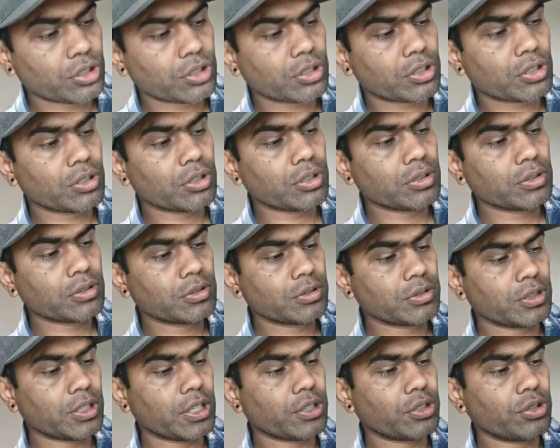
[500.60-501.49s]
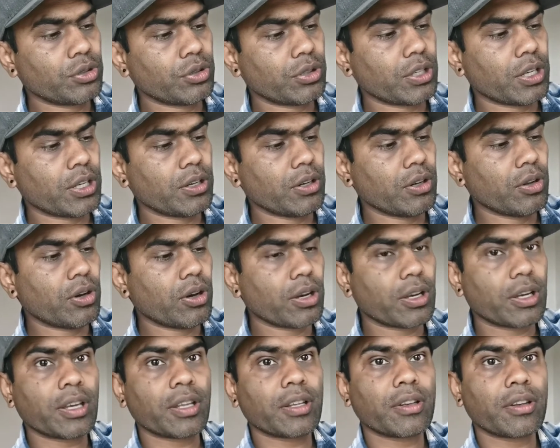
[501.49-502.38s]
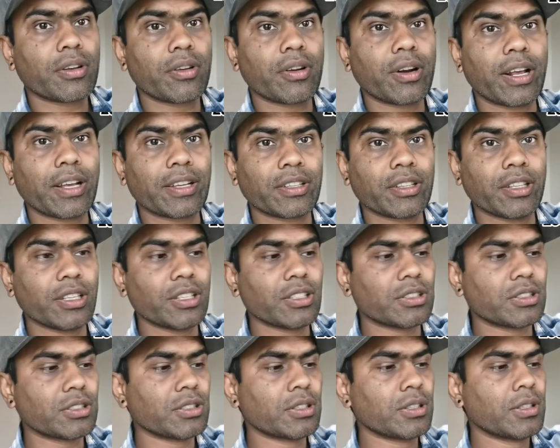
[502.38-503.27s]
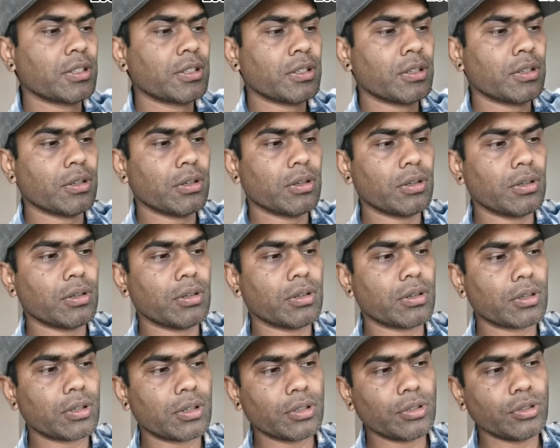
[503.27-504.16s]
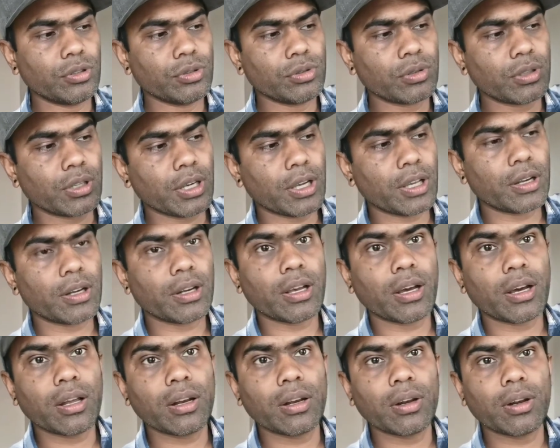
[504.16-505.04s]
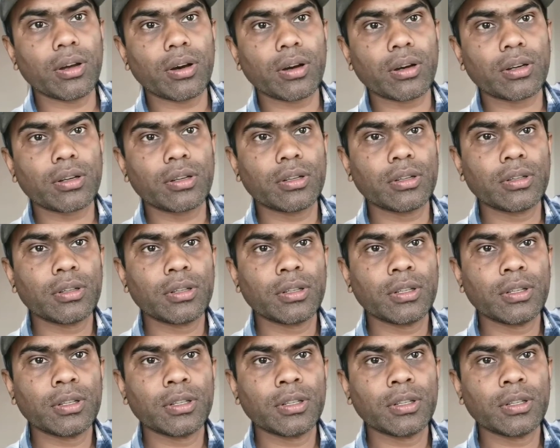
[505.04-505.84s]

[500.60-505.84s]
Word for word: circle that you can lock it like this or you can unlock